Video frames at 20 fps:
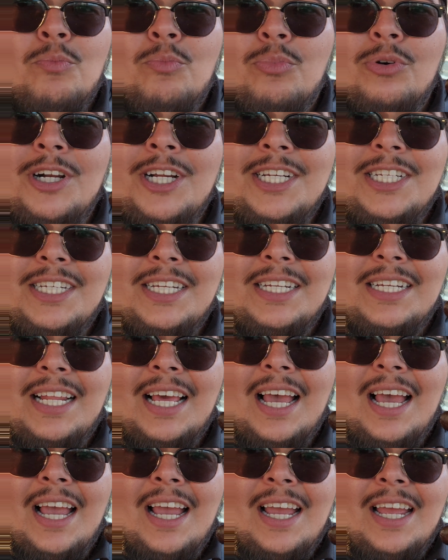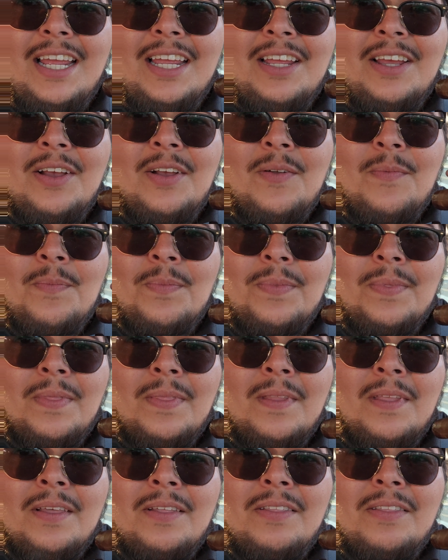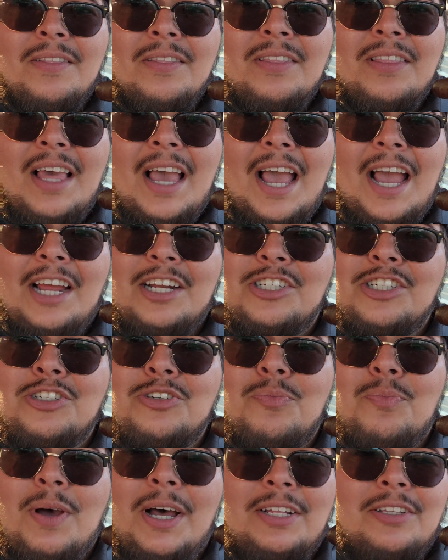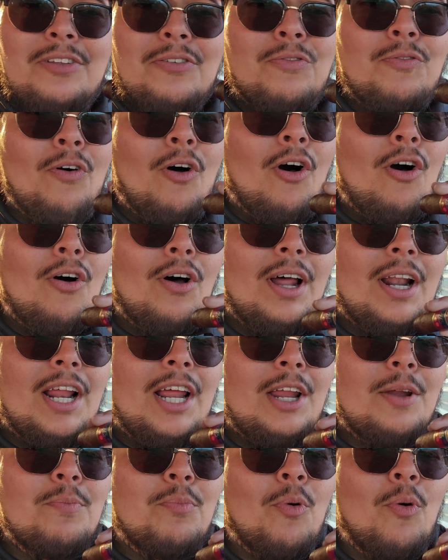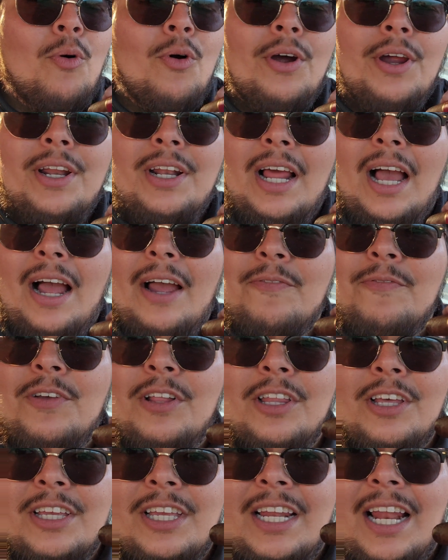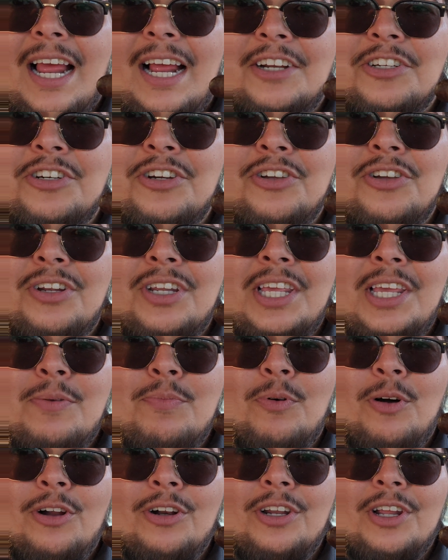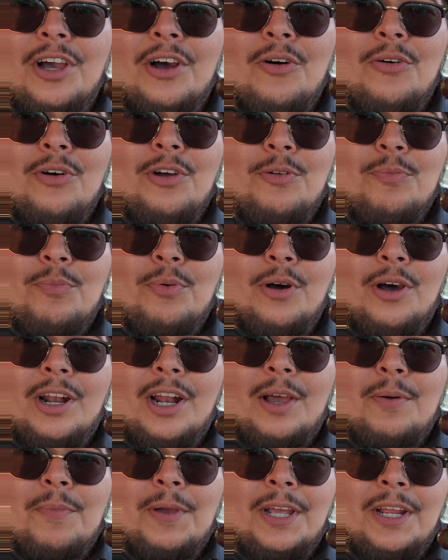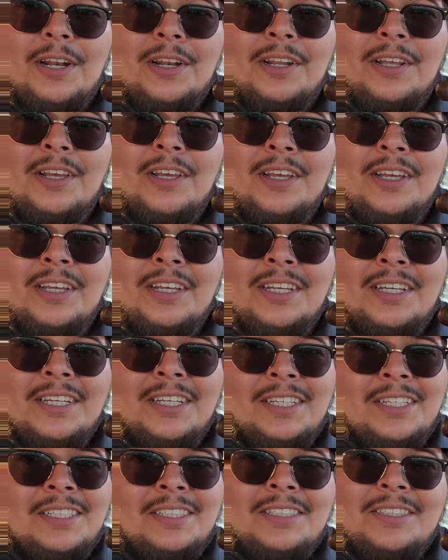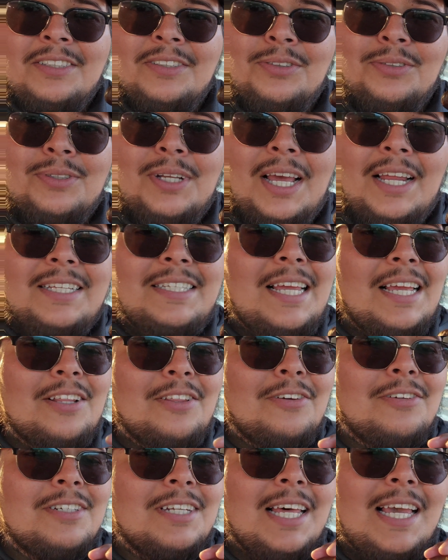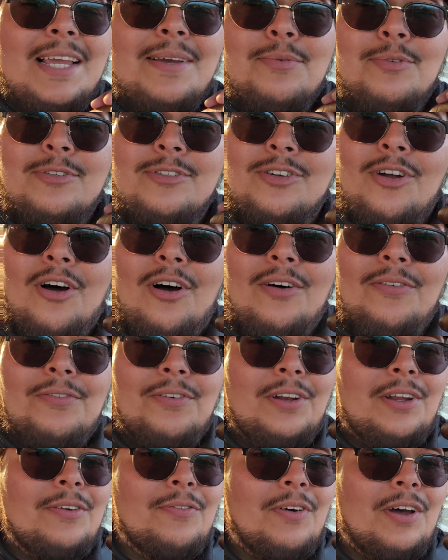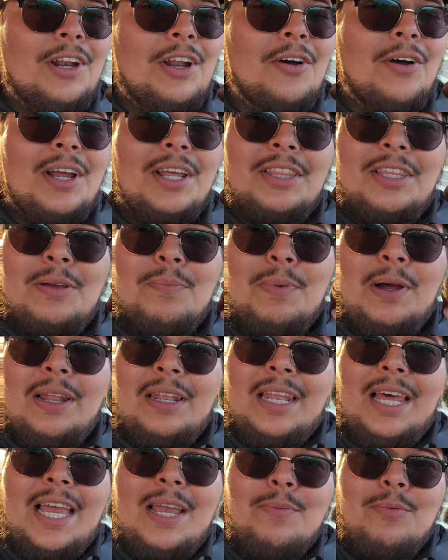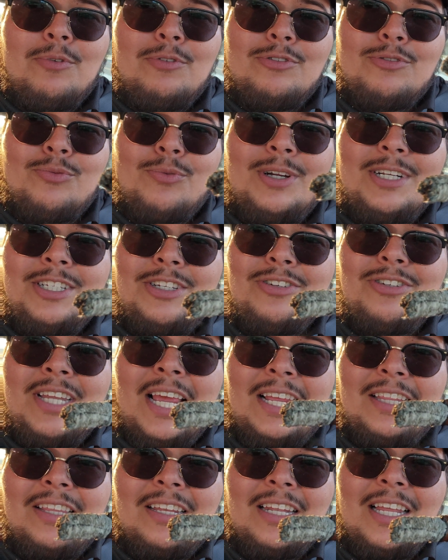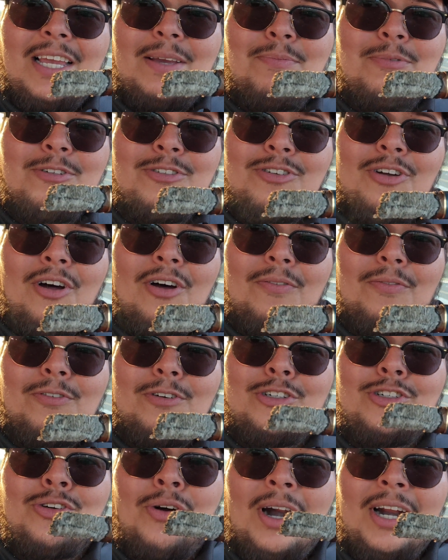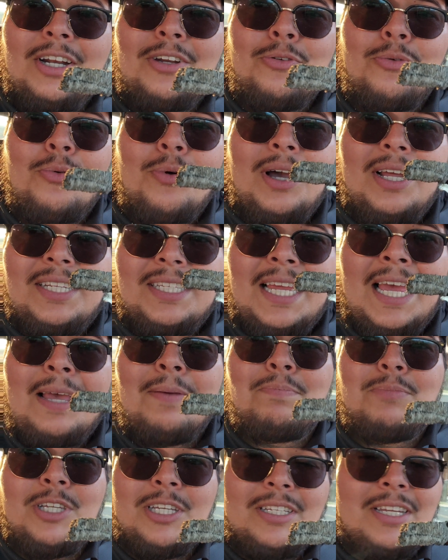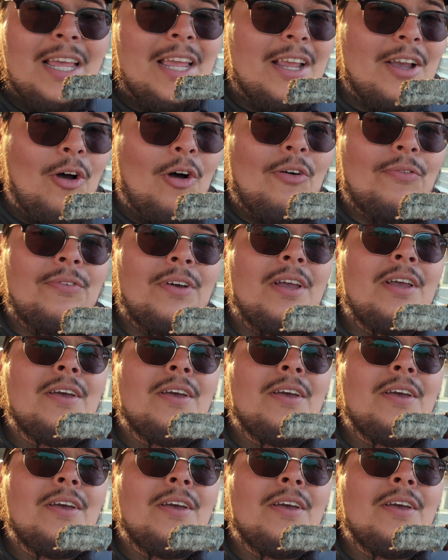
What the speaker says: breezy day. The ash is about to fall at any point. I feel like it actually could keep on going, but I mean, gotta take those labels off. And if I know anything about labels, once you take the labels off or try to attempt to take off